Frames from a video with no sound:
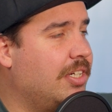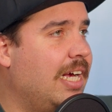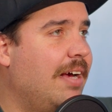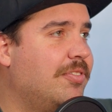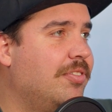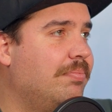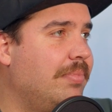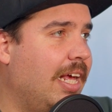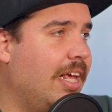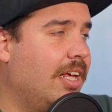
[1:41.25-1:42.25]
I have to
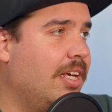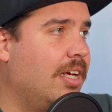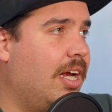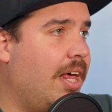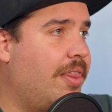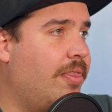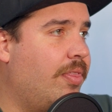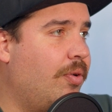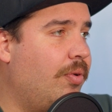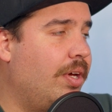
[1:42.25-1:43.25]
admit, I
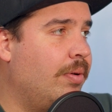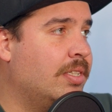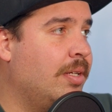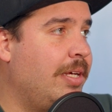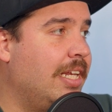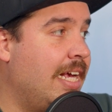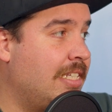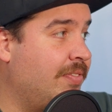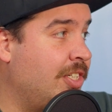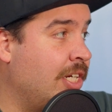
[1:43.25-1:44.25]
thought it was going to be
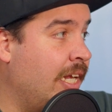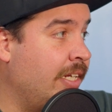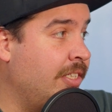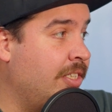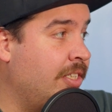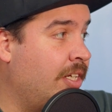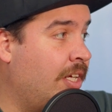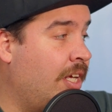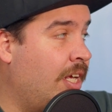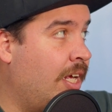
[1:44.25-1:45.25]
less of a challenge.
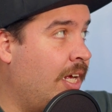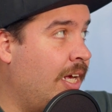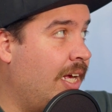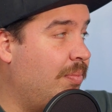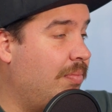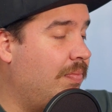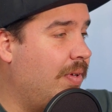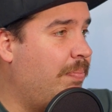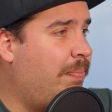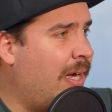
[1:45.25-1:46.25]
Um,
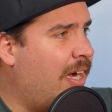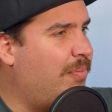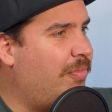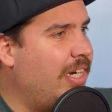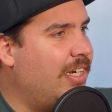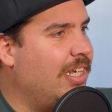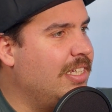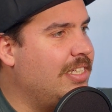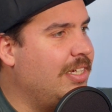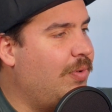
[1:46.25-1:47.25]
but I'm
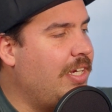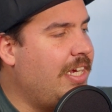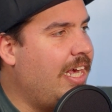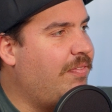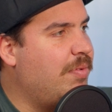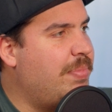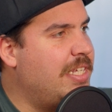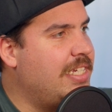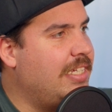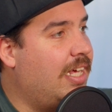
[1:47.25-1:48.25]
realizing when you have a
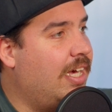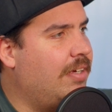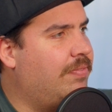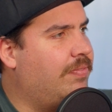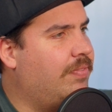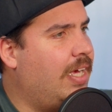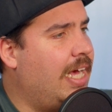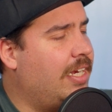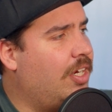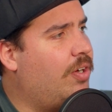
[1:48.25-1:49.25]
busy life,
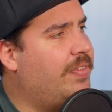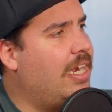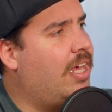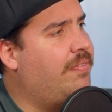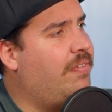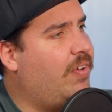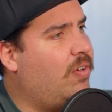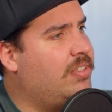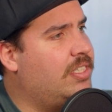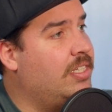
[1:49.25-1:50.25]
and a lot of that life
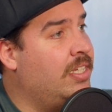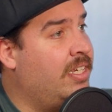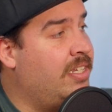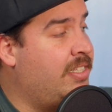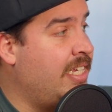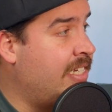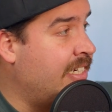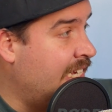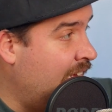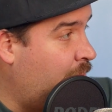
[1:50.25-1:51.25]
involves
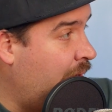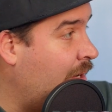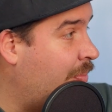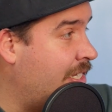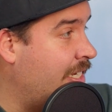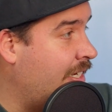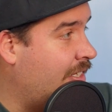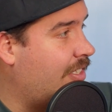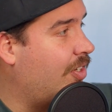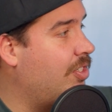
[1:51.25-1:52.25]
sitting down being busy.
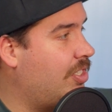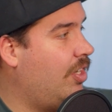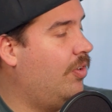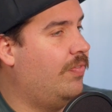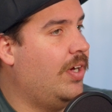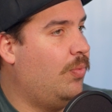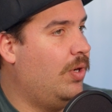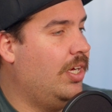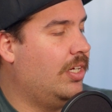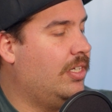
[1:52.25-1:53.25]
So, because yeah. a lot of our
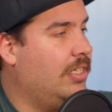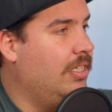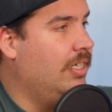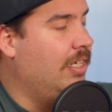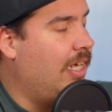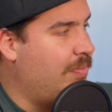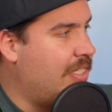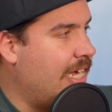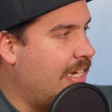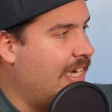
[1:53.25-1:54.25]
work, I'm
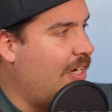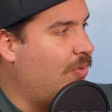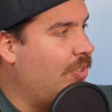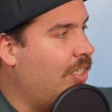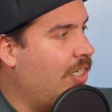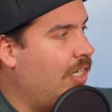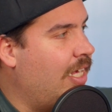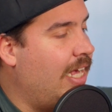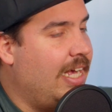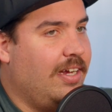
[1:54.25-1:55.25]
sat down mm.
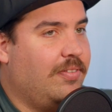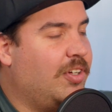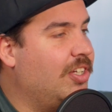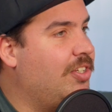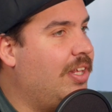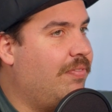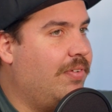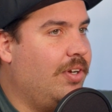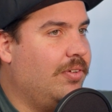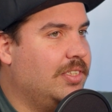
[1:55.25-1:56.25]
and I've got to do that
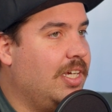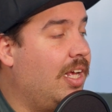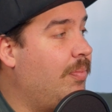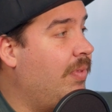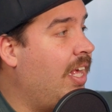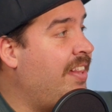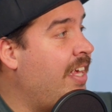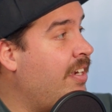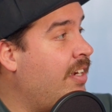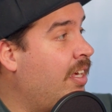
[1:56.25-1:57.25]
for a long time. And
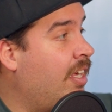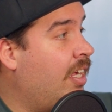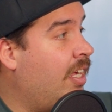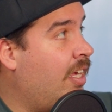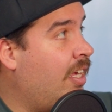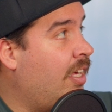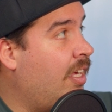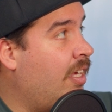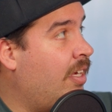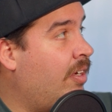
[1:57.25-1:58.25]
then
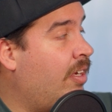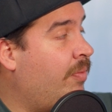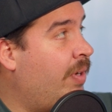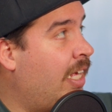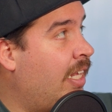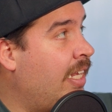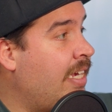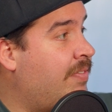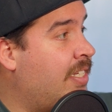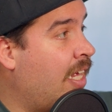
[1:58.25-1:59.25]
uh, when I
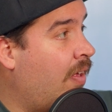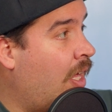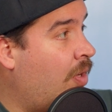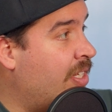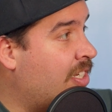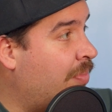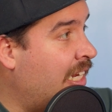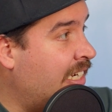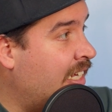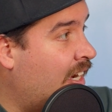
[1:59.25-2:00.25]
leave to go home, it's
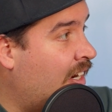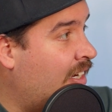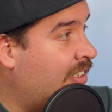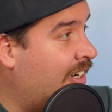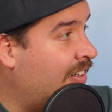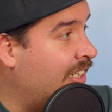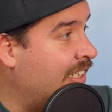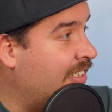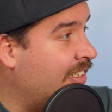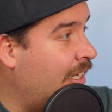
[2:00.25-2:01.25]
complete
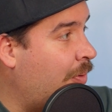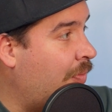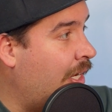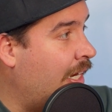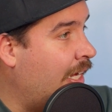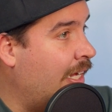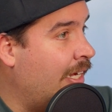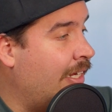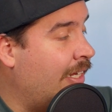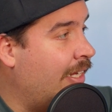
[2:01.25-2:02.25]
darkness. And, and you I, I,
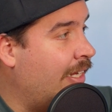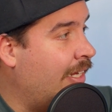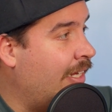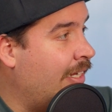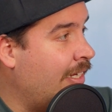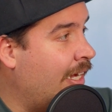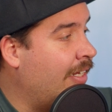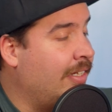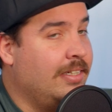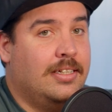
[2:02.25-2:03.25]
just want to go chill and
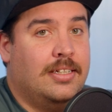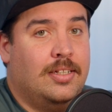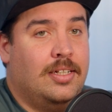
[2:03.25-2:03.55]
anything.